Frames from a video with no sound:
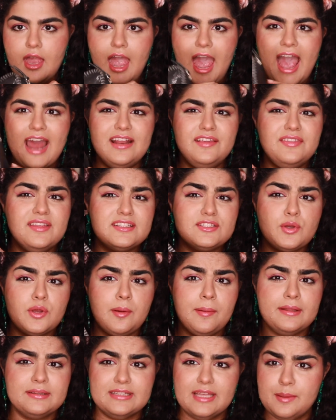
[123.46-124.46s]
anything that's going on
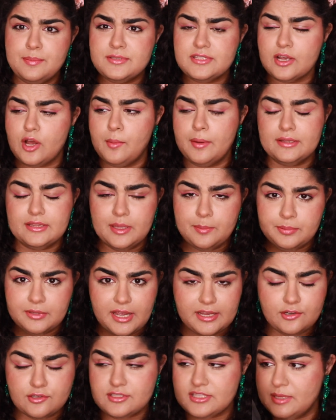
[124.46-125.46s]
my lips, all my lip
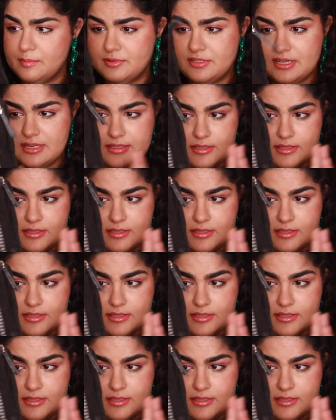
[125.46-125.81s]
liners, lipsticks,